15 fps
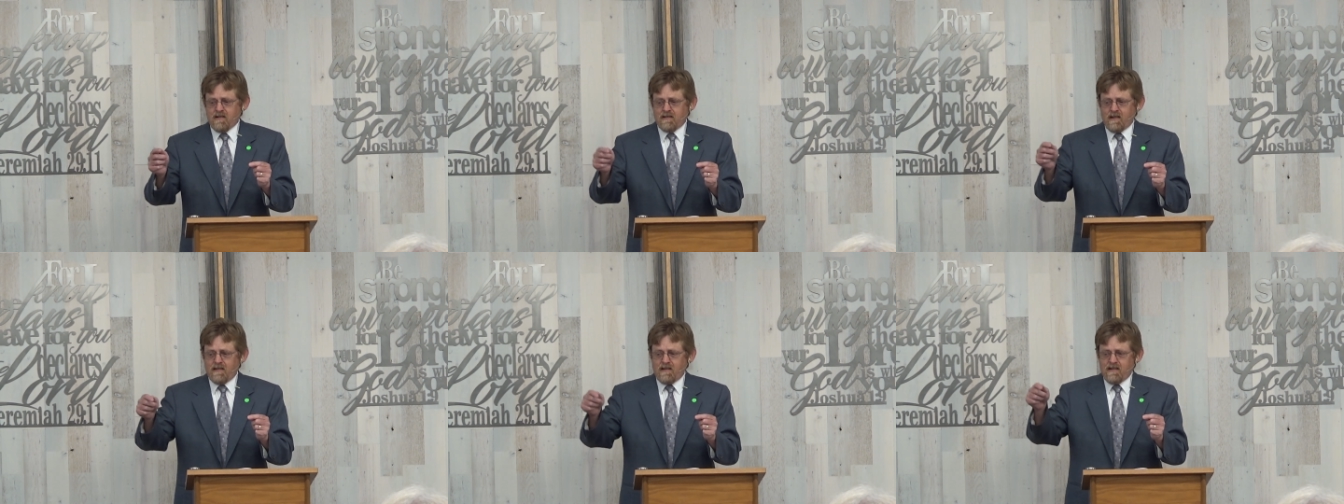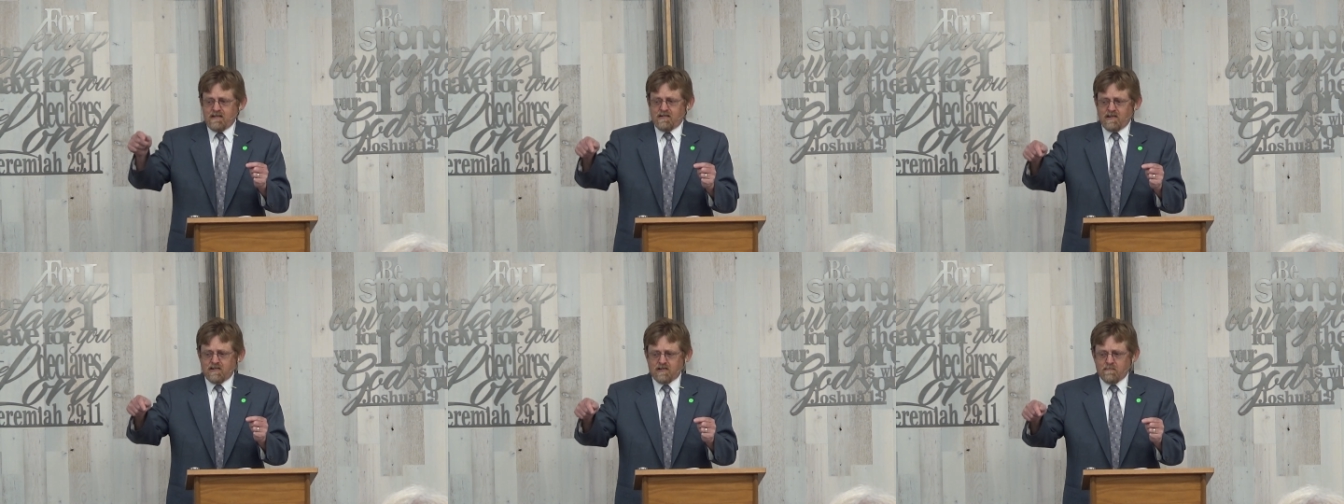and then they
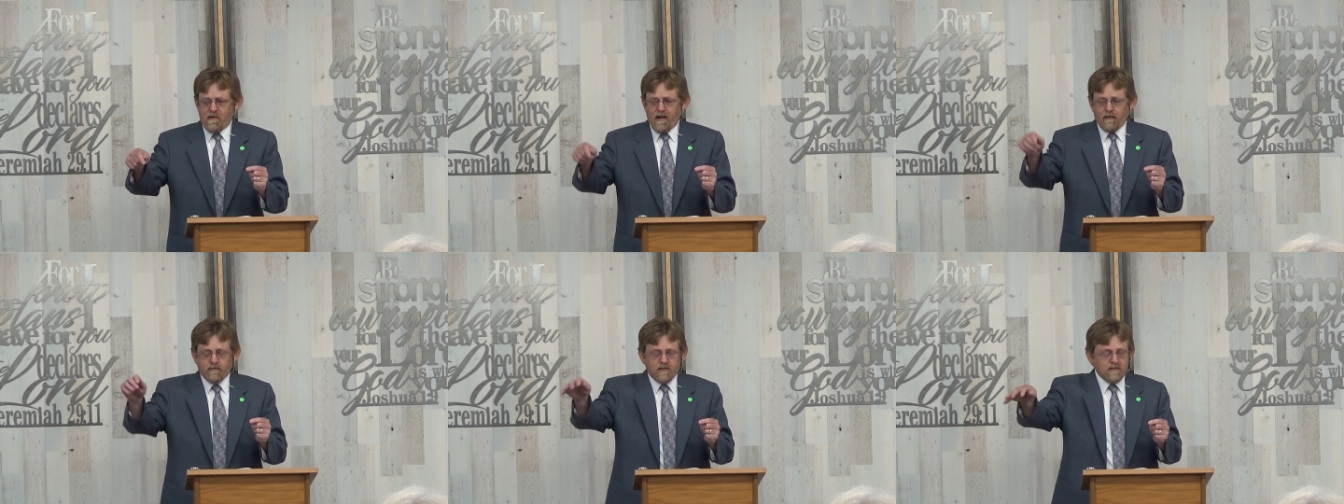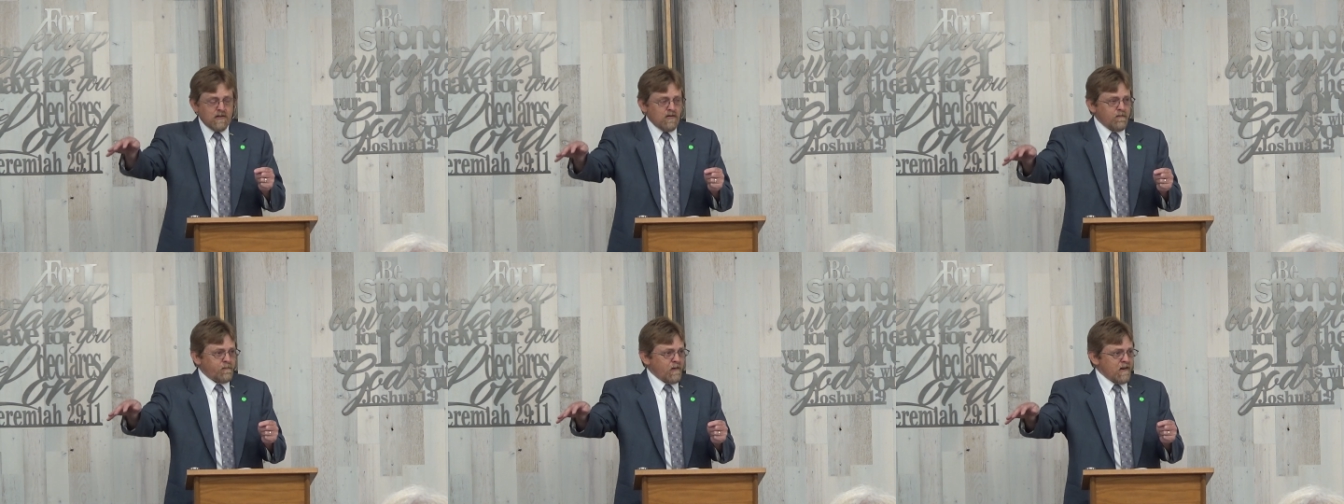dismount and
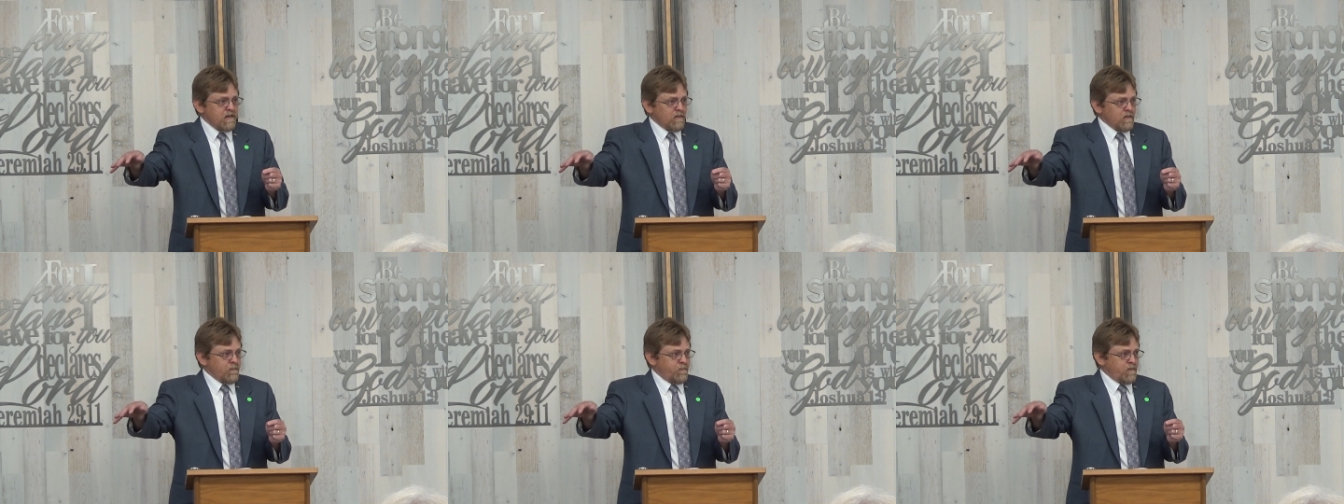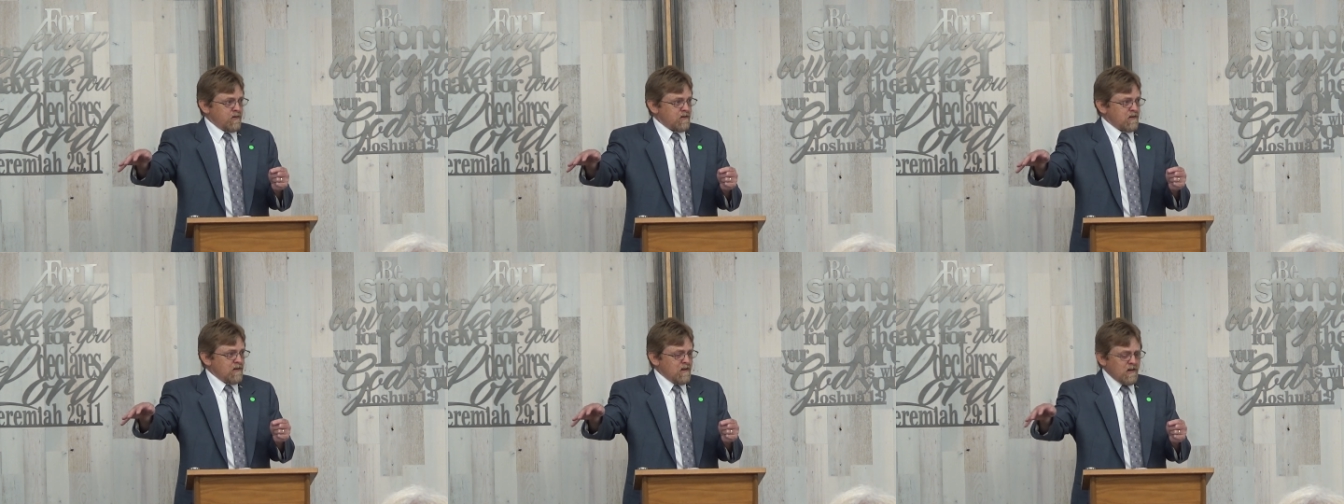go fight on
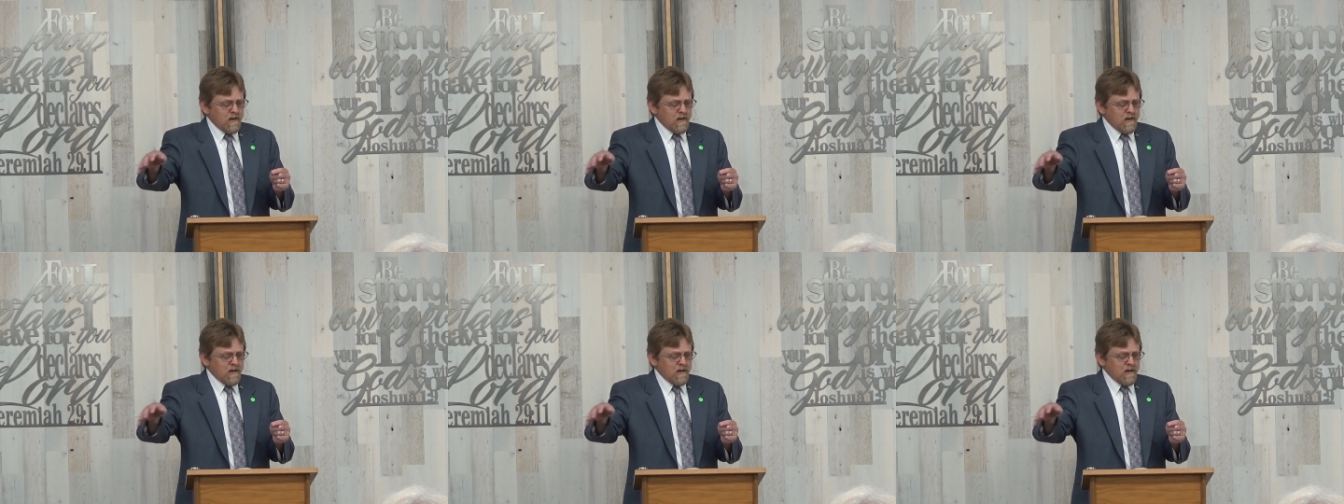foot.